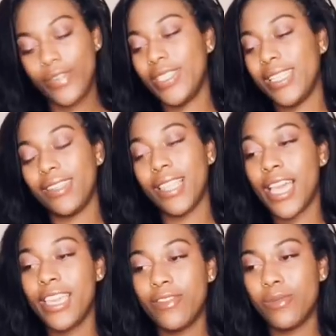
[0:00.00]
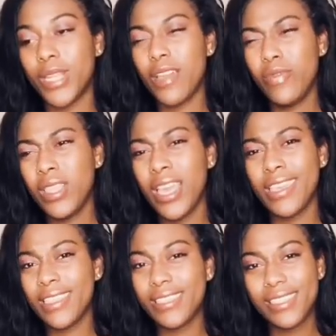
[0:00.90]
for dear life. But I feel
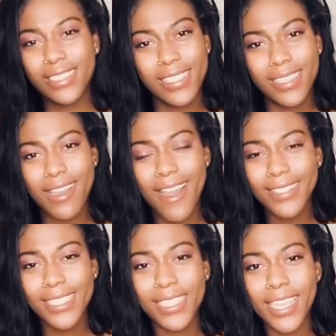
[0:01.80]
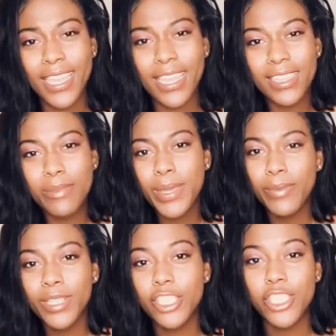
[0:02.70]
like this is good content and the
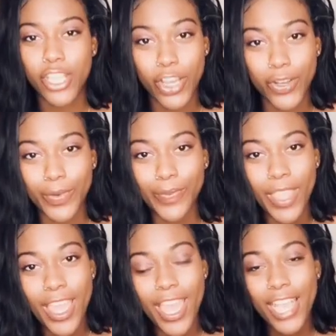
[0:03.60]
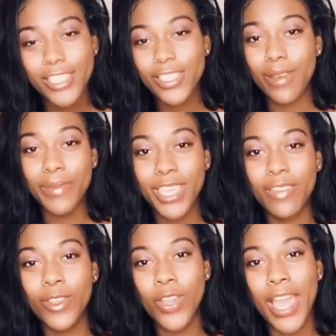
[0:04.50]
people need to know. So I'm going to
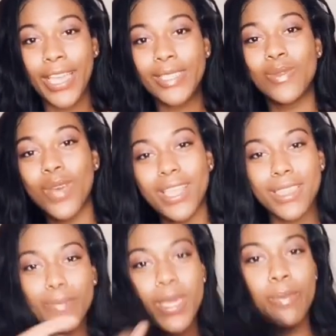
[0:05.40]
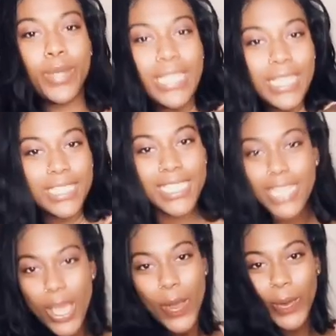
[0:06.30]
give you guys what the people need to
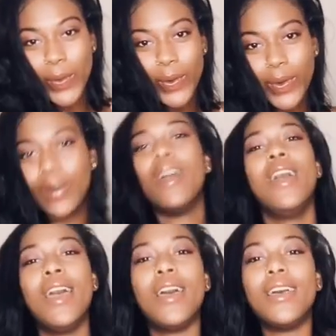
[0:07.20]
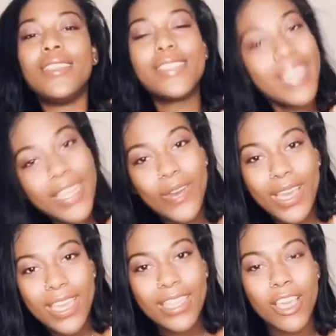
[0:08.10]
know. So
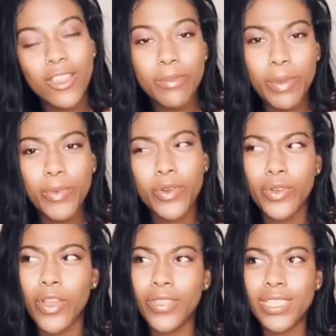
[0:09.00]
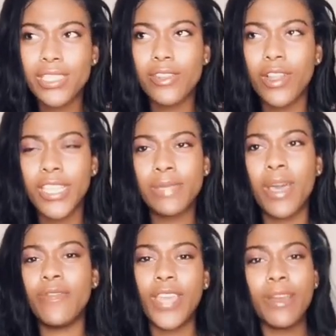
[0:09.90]
anyway, the only people who know this story is
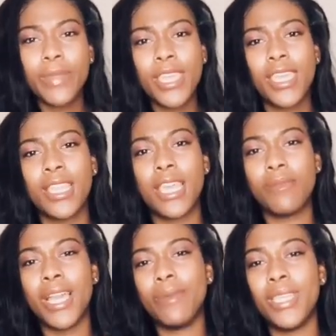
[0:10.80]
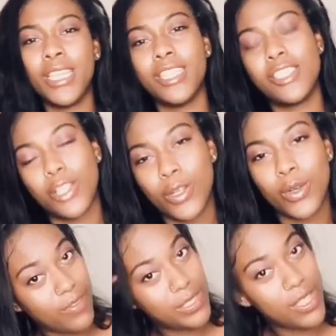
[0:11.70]
my family and like my immediate
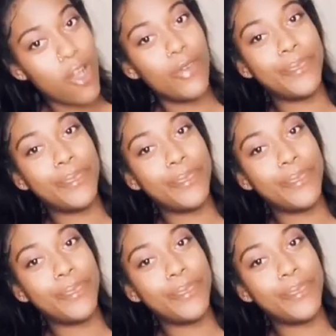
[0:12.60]
circle. So